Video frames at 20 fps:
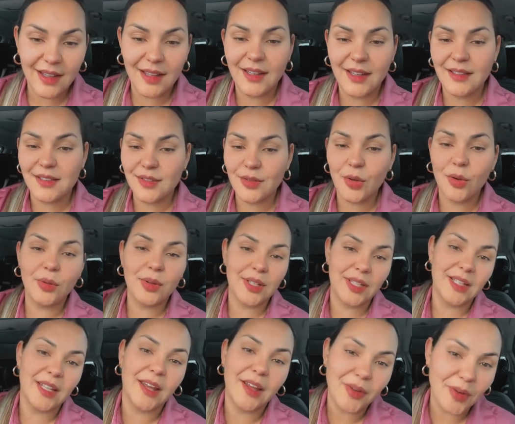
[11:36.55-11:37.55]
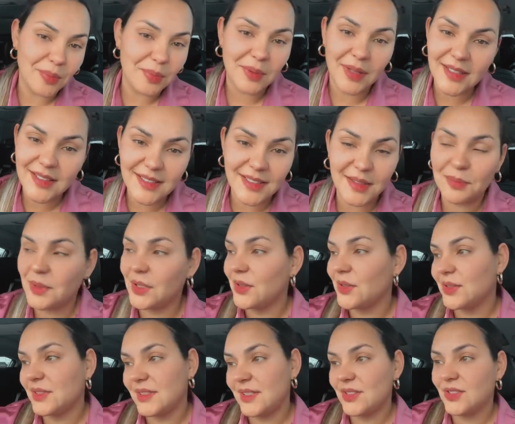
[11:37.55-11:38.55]
and it's calling nanoplasty
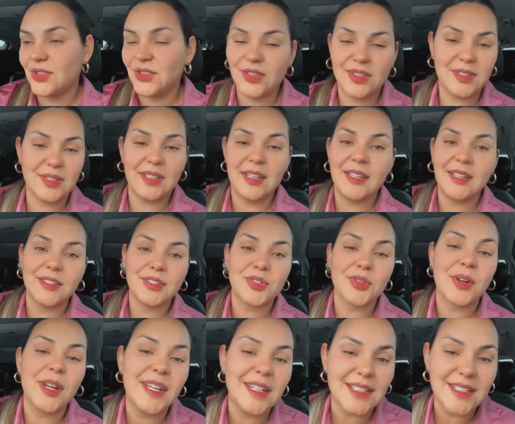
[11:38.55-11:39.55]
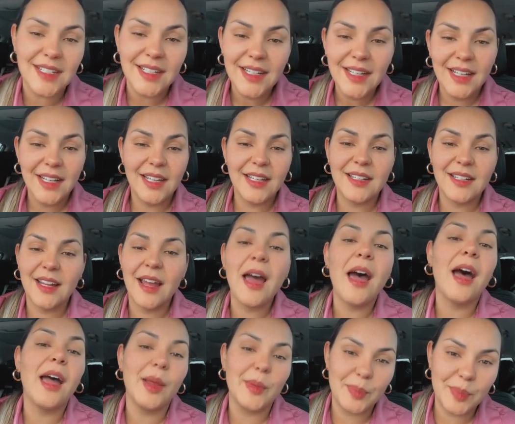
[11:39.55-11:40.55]
because it's just in a trend, in a
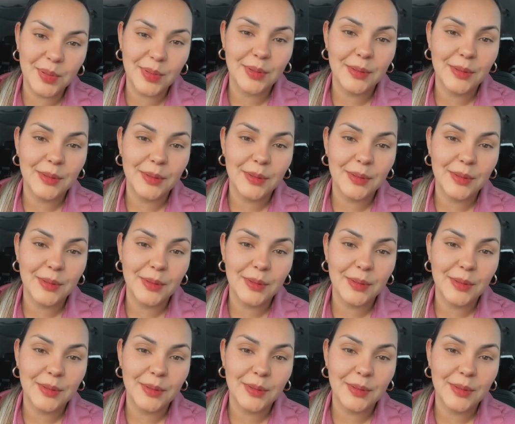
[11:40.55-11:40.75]
hype.